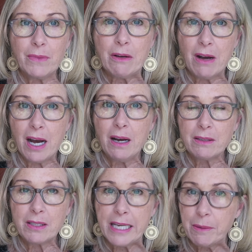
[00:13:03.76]
there
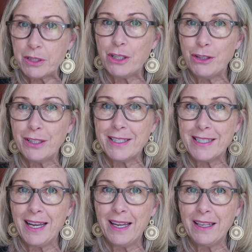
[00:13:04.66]
are steps that you can
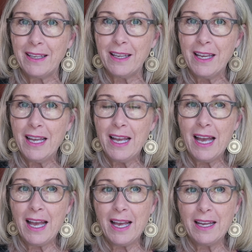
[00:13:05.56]
take.
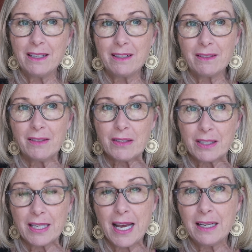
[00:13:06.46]
And
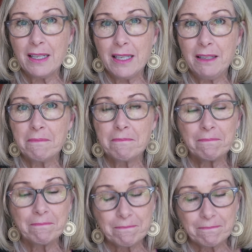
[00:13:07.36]
sadly,
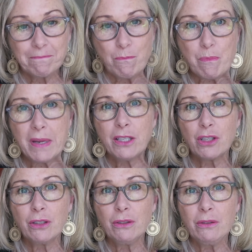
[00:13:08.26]
Me
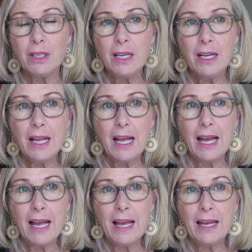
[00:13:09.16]
Too.
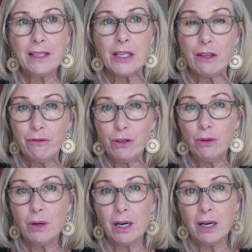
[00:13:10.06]
And if
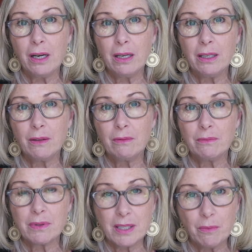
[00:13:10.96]
you are
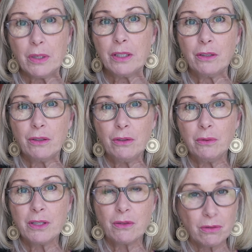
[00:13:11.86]
someone
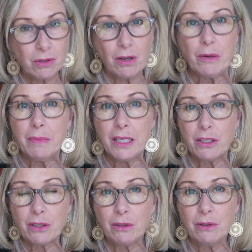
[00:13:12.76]
who is also Me
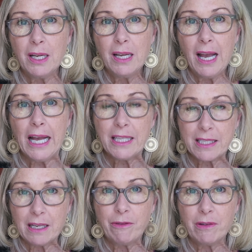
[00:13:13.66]
Too and
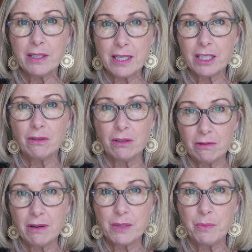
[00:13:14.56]
suffering sexual
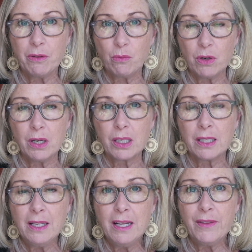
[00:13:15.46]
harassment at
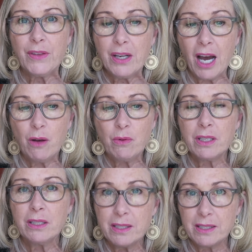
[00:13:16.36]
work, then I would
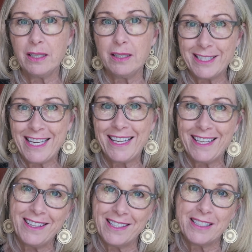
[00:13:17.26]
consider
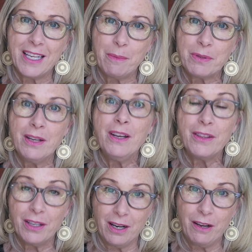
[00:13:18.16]
taking the steps
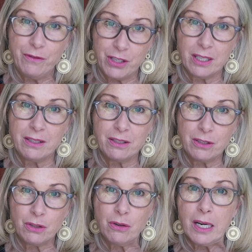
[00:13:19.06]
that I've just
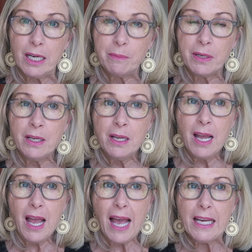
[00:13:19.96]
described.
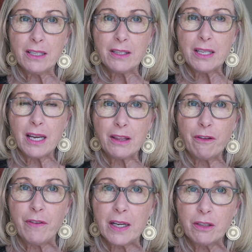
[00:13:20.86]
And the,
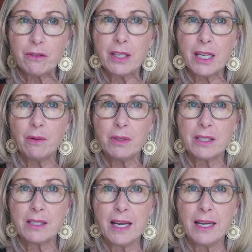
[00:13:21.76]
the final thing I would
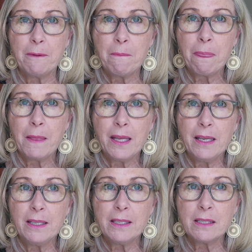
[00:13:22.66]
say
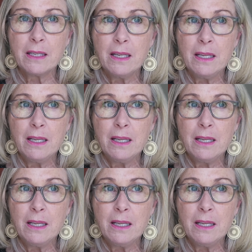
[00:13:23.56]
is